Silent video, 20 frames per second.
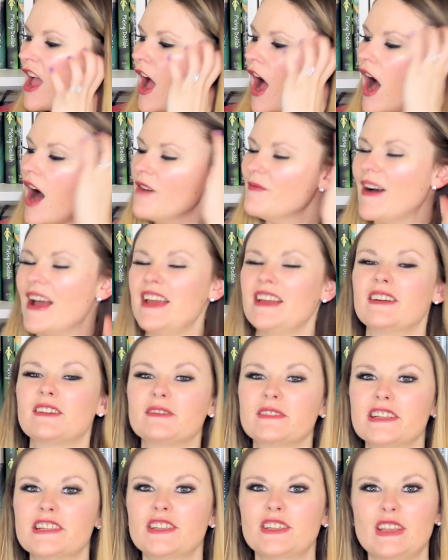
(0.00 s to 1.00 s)
I had
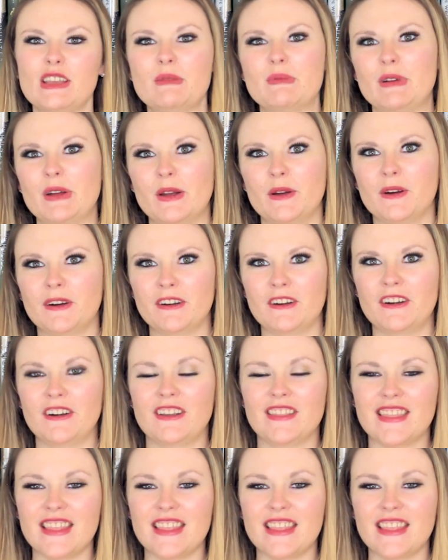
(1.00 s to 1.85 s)
originally pre-ordered